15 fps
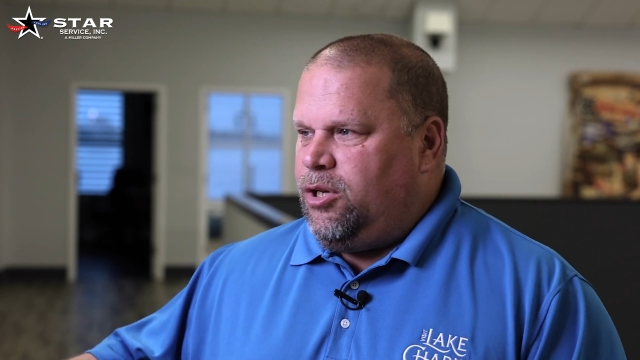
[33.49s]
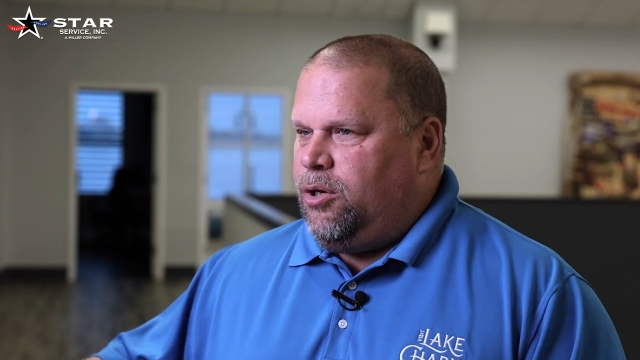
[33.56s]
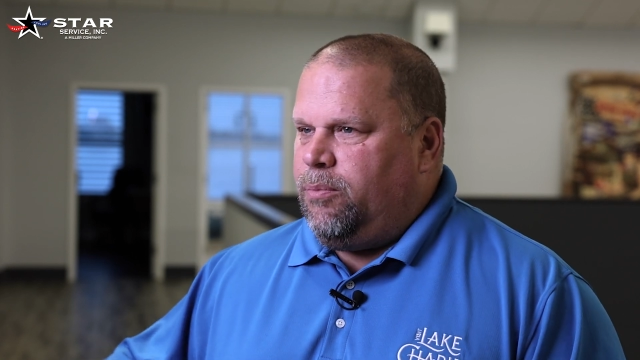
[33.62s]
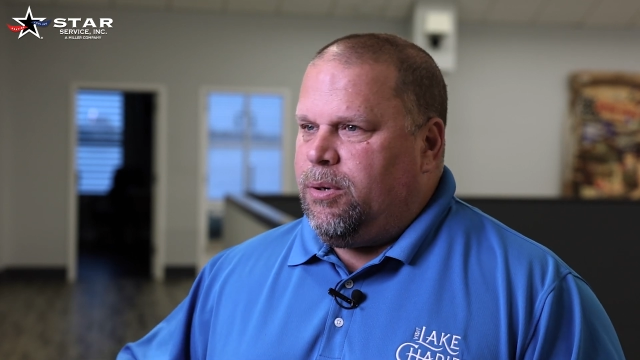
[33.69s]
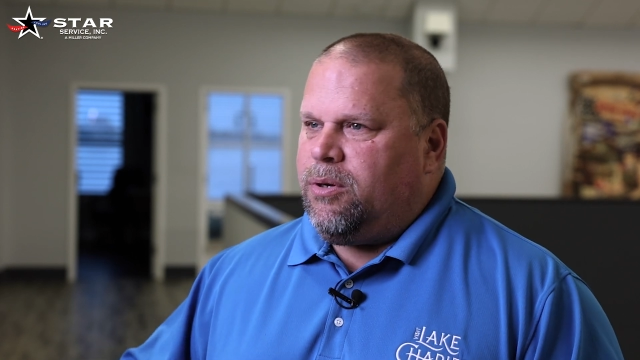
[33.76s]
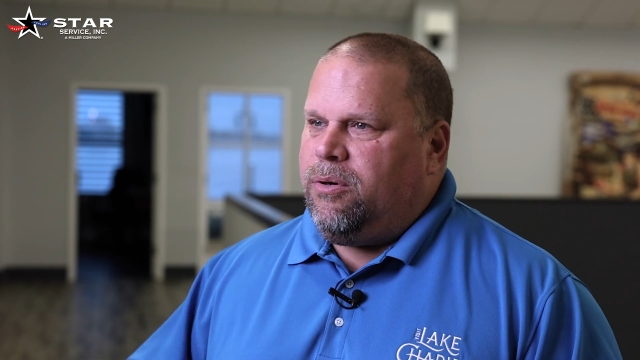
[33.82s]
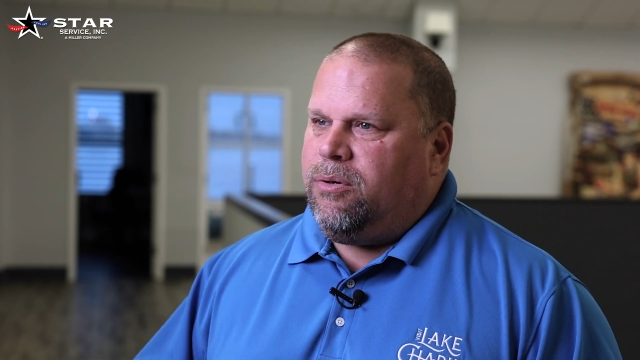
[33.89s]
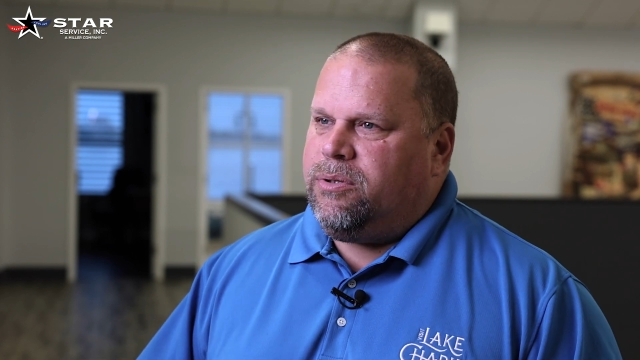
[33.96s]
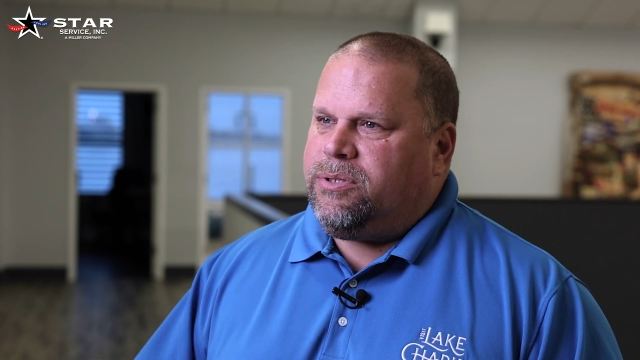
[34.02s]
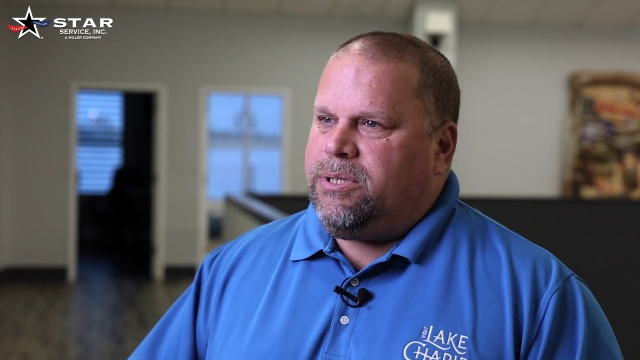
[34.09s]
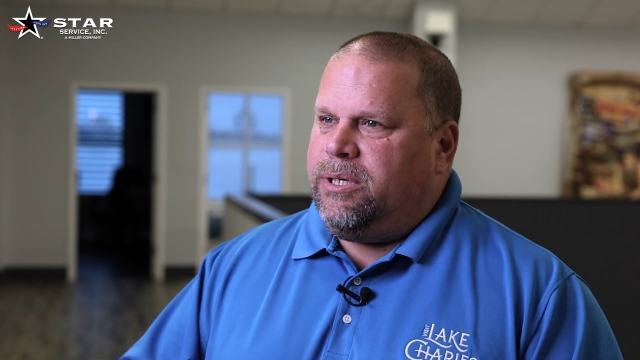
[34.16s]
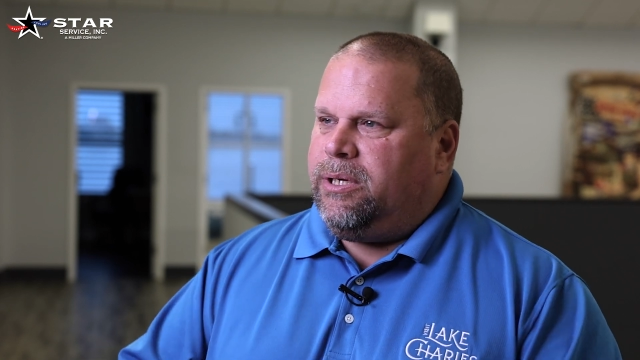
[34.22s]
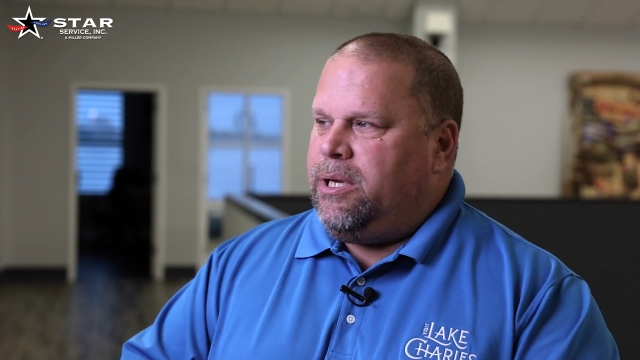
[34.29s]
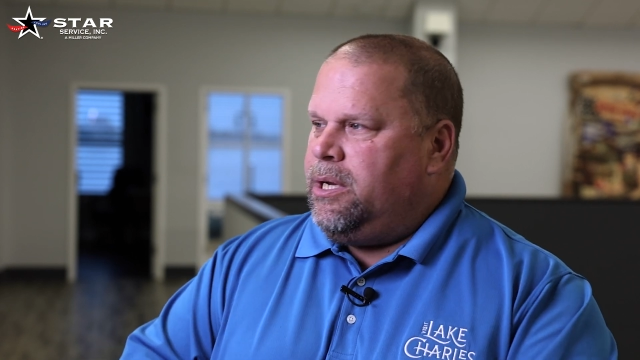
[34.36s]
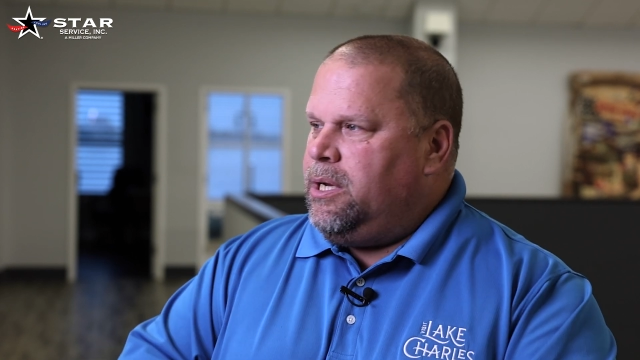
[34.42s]
cubicles
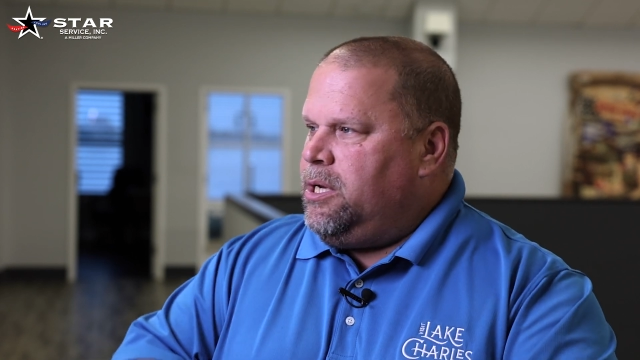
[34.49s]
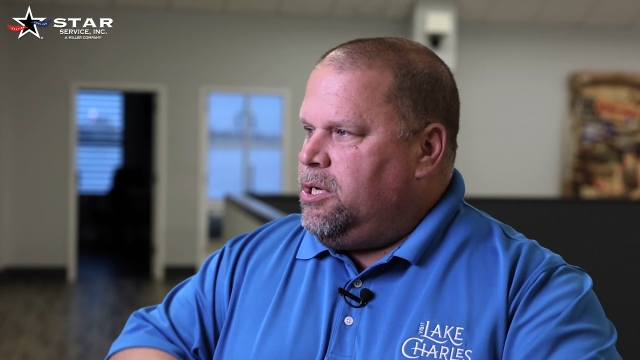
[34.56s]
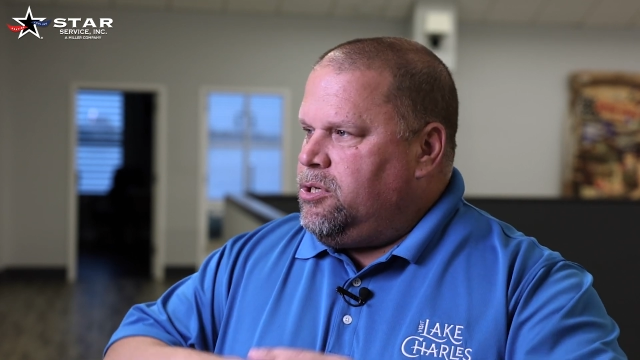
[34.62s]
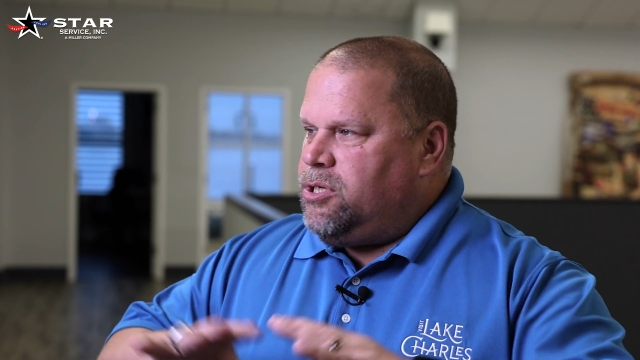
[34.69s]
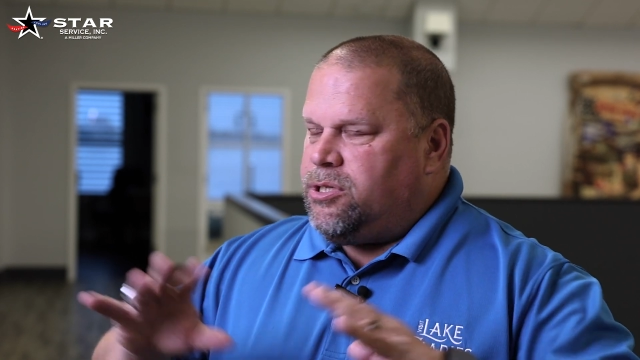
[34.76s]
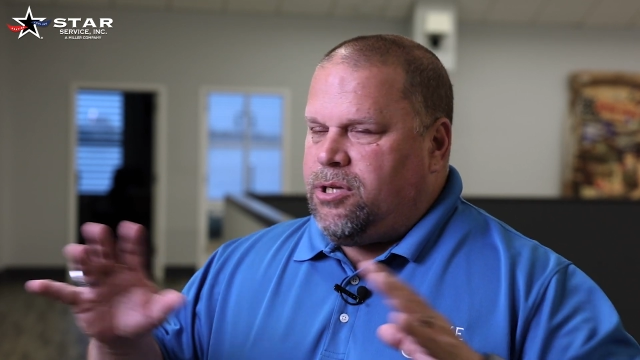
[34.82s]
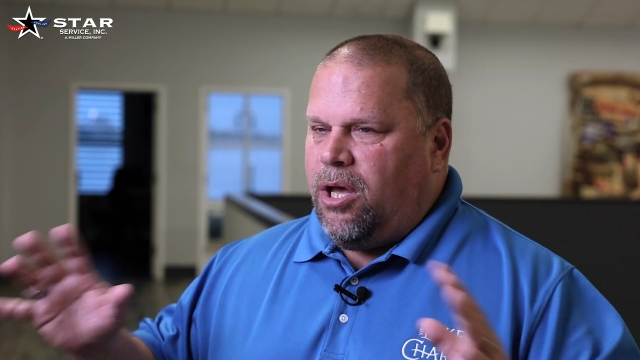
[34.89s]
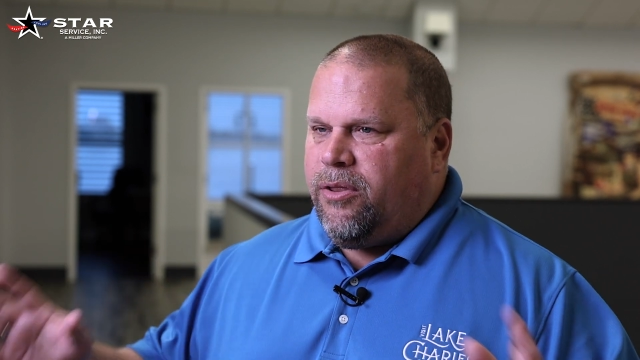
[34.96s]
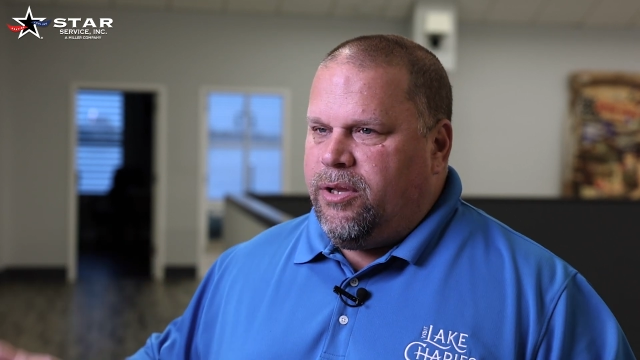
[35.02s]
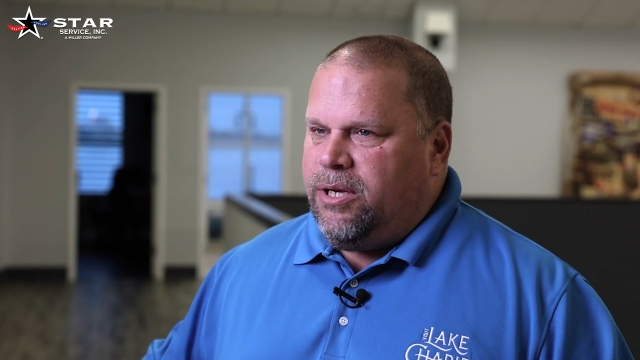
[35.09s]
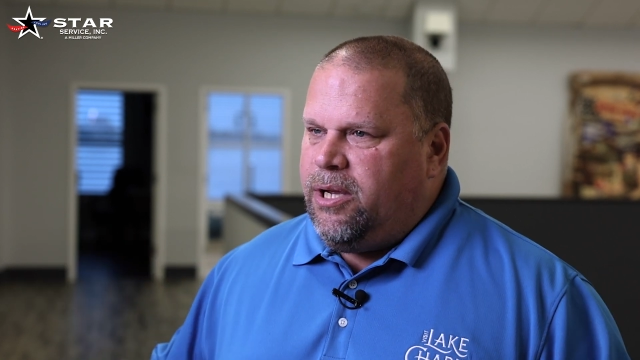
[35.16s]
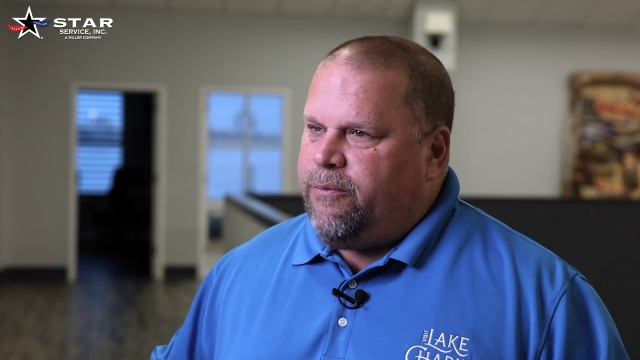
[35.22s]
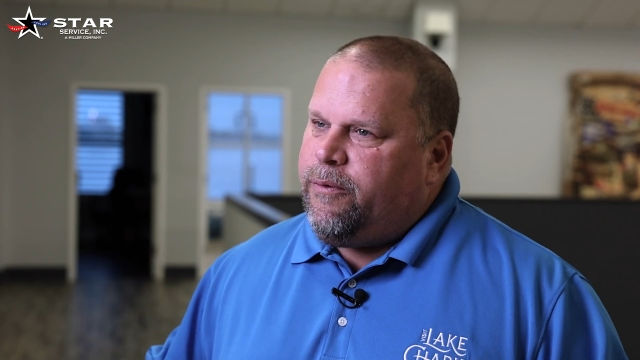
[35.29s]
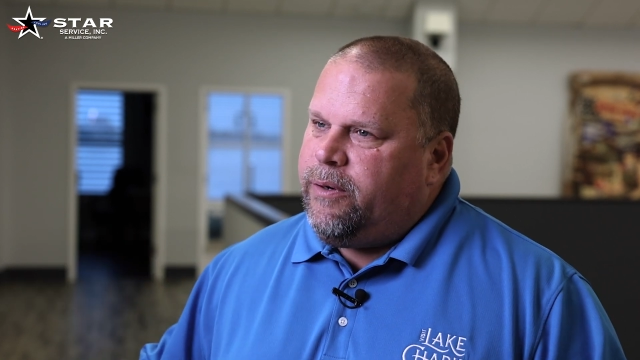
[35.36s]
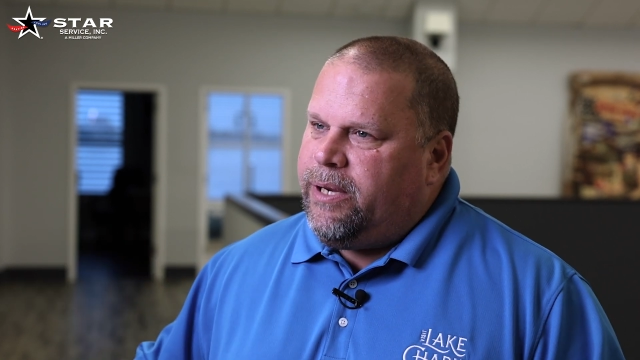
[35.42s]
and just all the
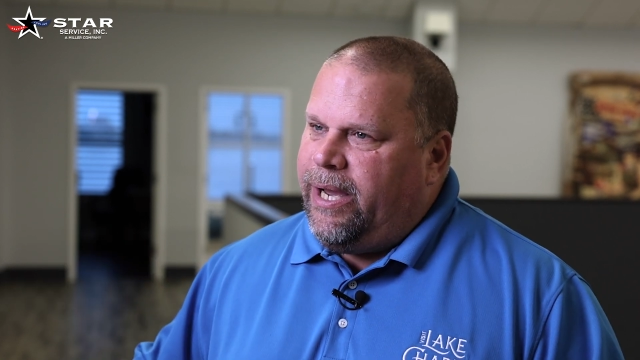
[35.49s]
different